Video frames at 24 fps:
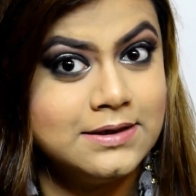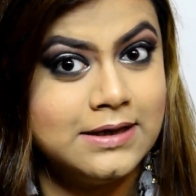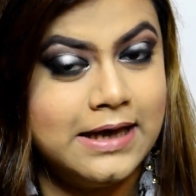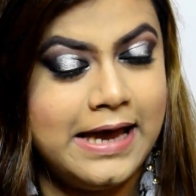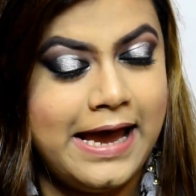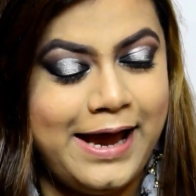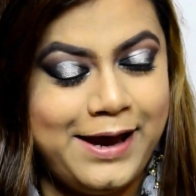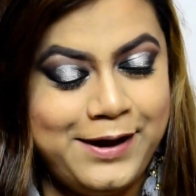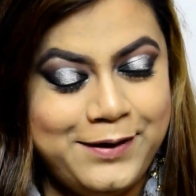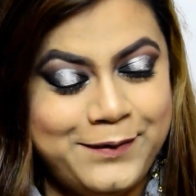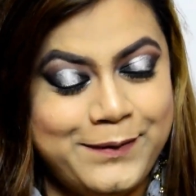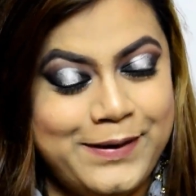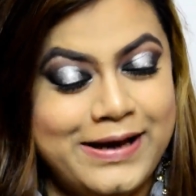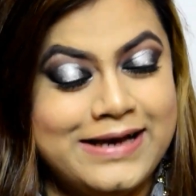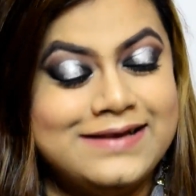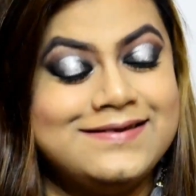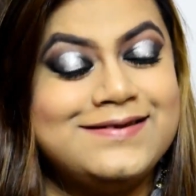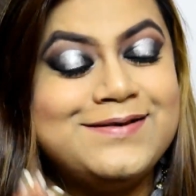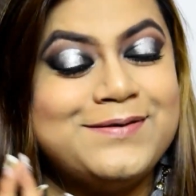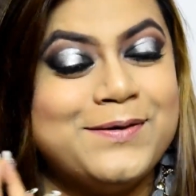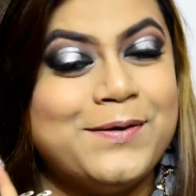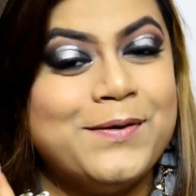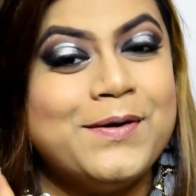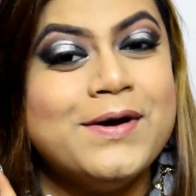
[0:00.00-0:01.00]
Anyway,
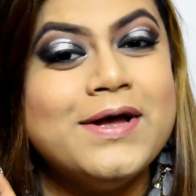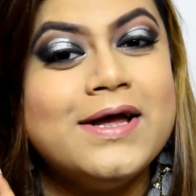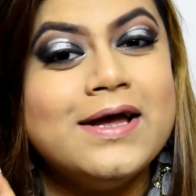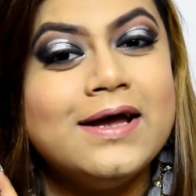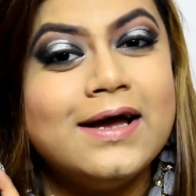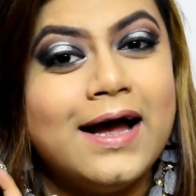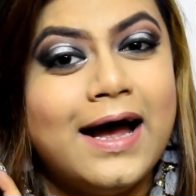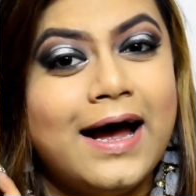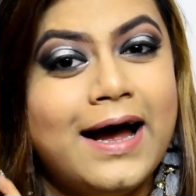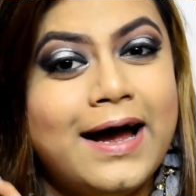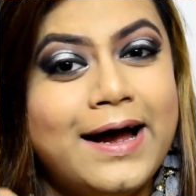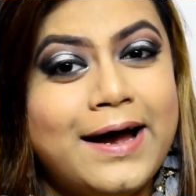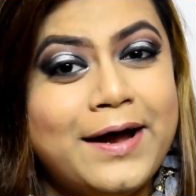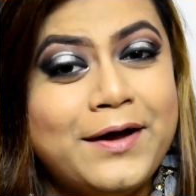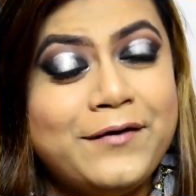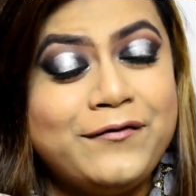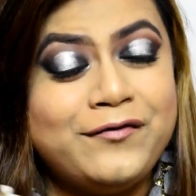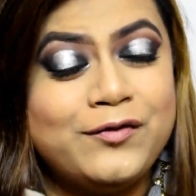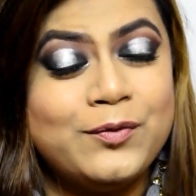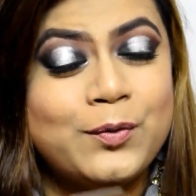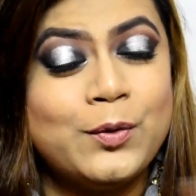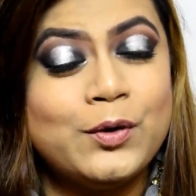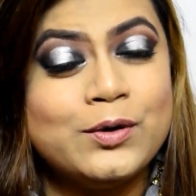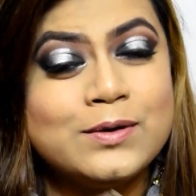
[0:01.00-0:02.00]
so if
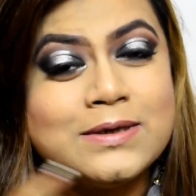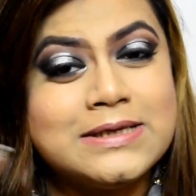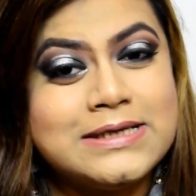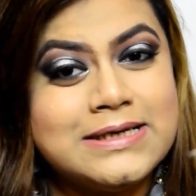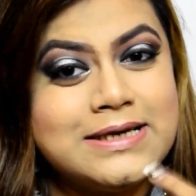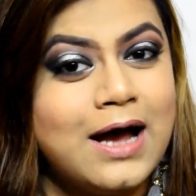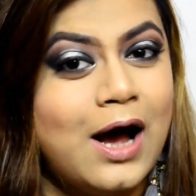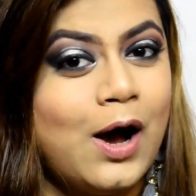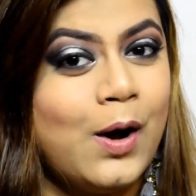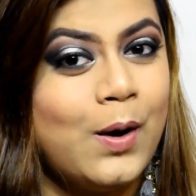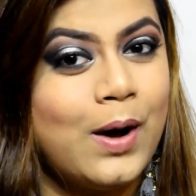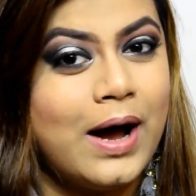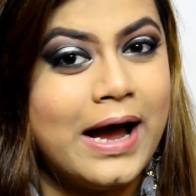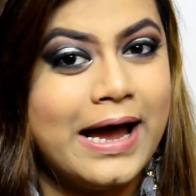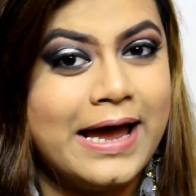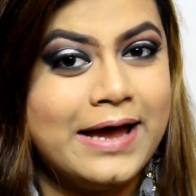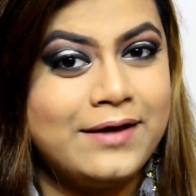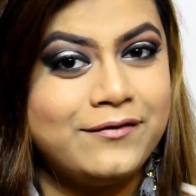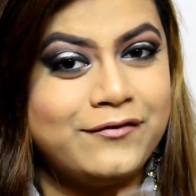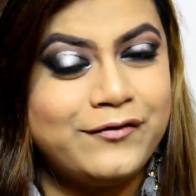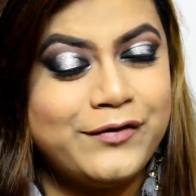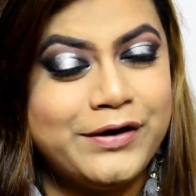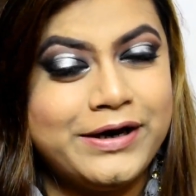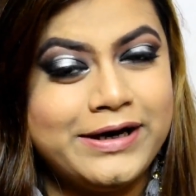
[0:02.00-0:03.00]
you want to see how I
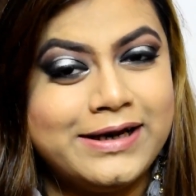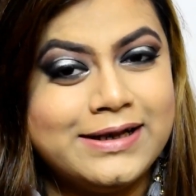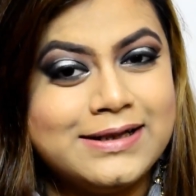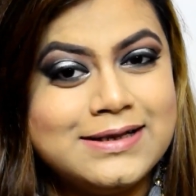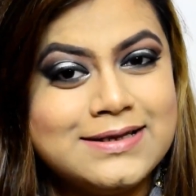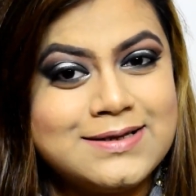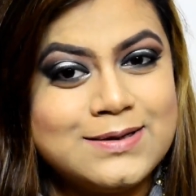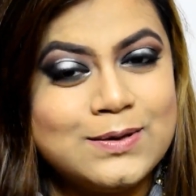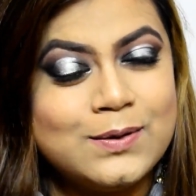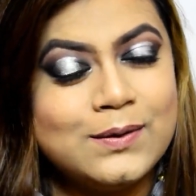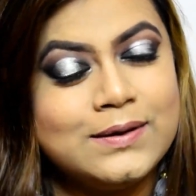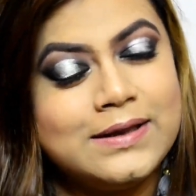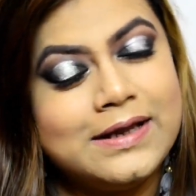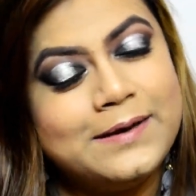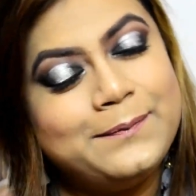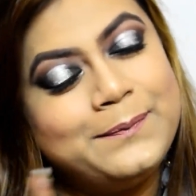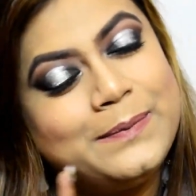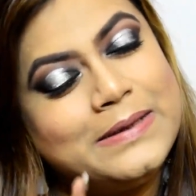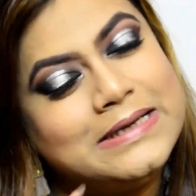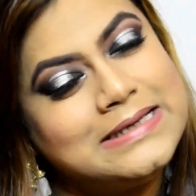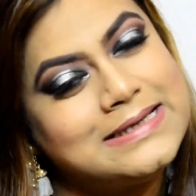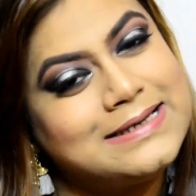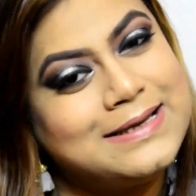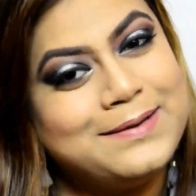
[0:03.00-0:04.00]
have created this look, then
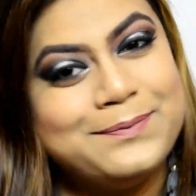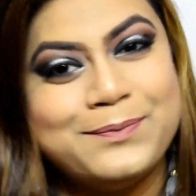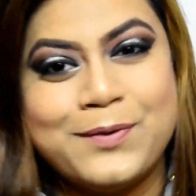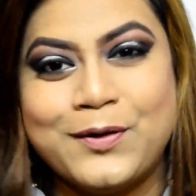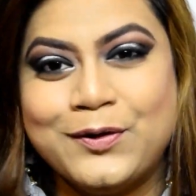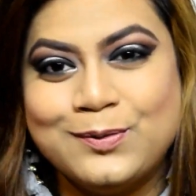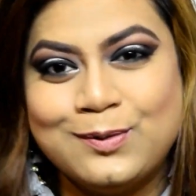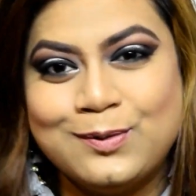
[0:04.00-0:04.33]
please keep on